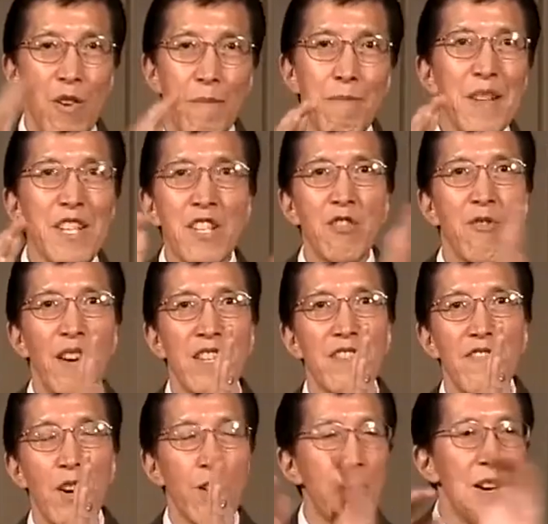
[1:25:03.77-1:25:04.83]

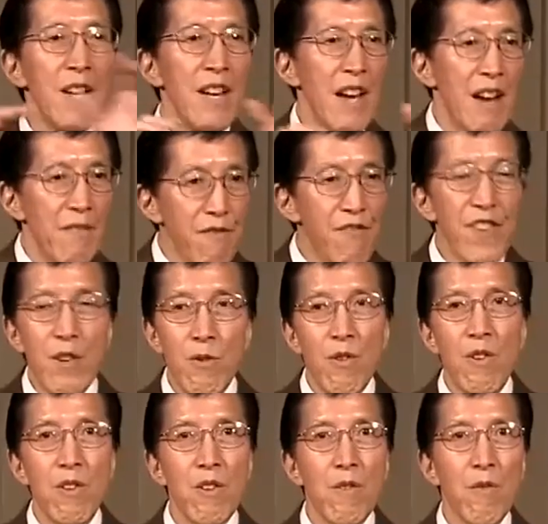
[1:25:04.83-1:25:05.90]
mistrustful, and
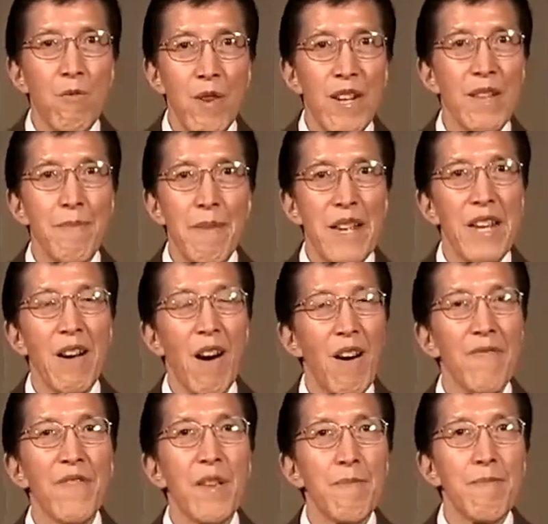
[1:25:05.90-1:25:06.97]
fewer would be
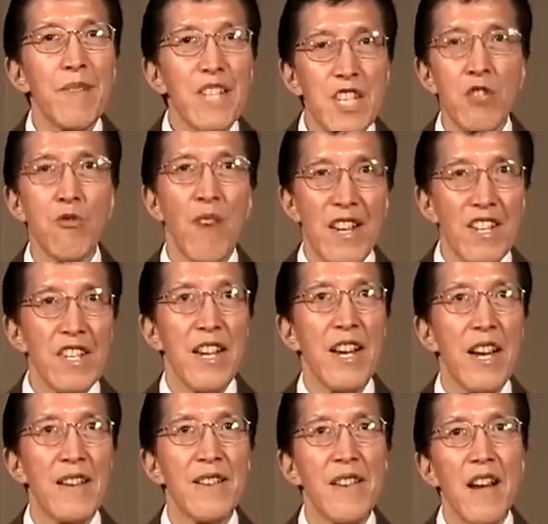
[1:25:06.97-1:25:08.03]
on the mistrust
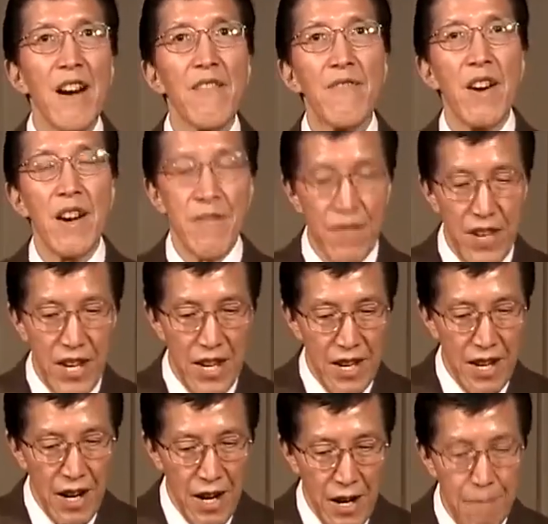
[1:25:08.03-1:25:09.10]
end of the
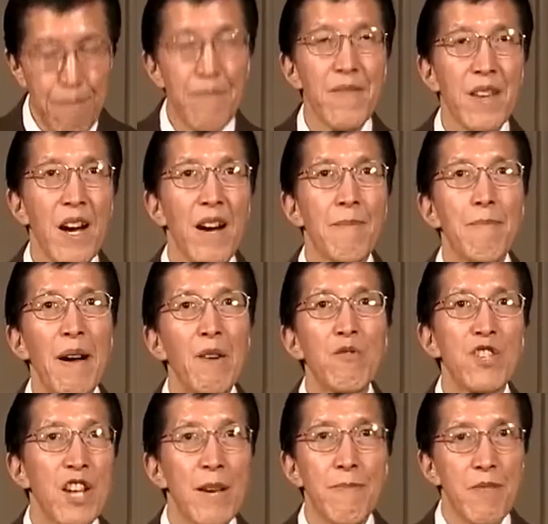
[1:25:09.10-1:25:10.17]

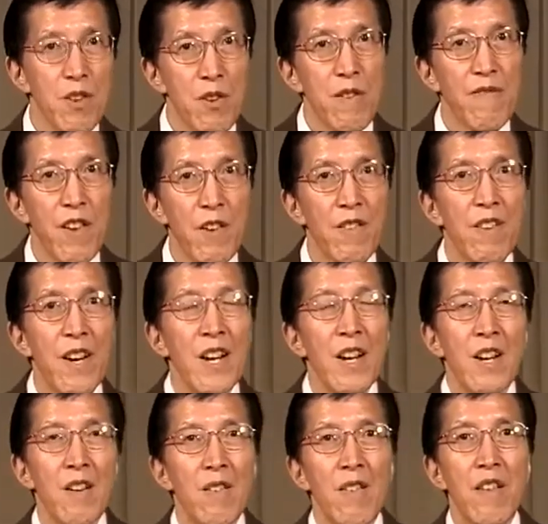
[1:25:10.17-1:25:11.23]
bell-shaped curve
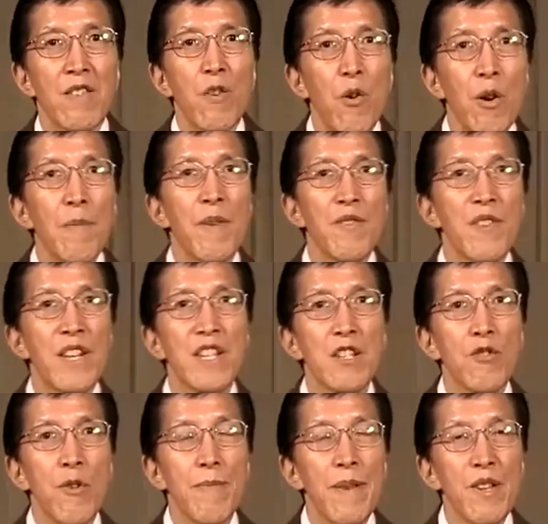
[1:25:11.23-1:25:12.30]
or the normal
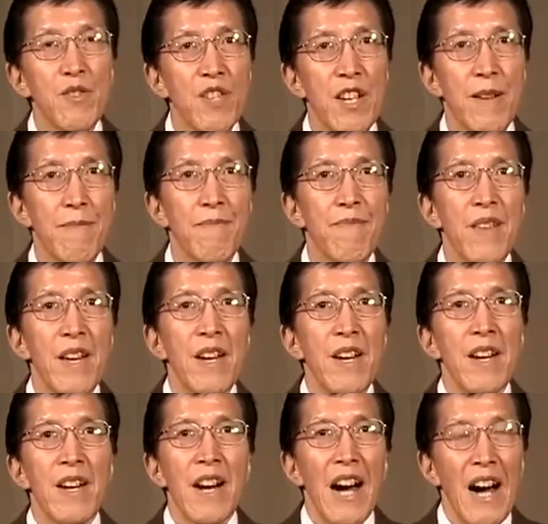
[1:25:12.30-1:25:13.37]
distribution.
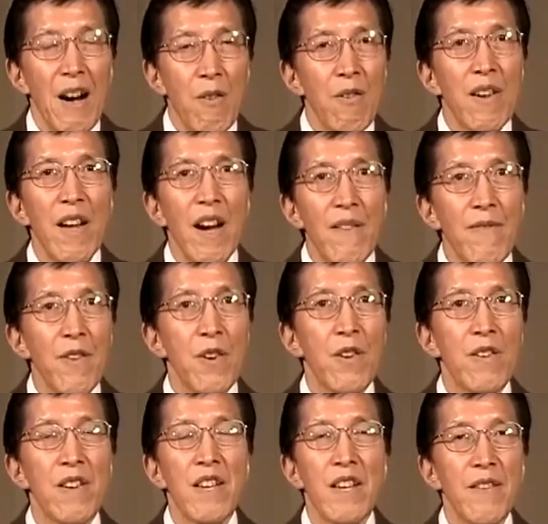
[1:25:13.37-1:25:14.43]

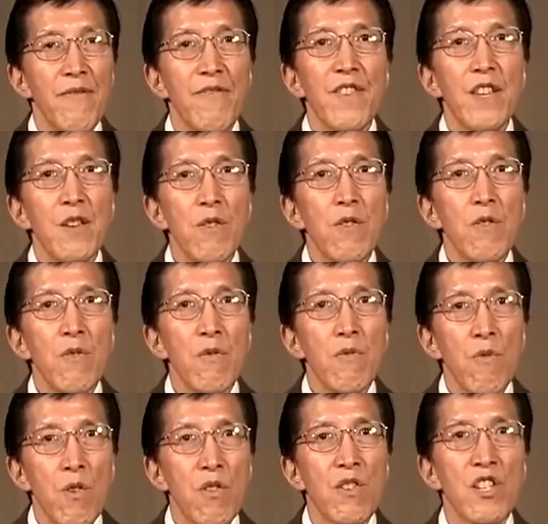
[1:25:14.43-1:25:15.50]
However, if you
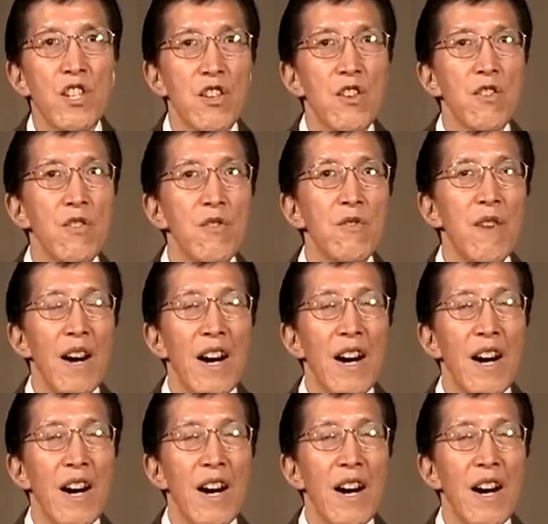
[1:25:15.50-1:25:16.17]
were to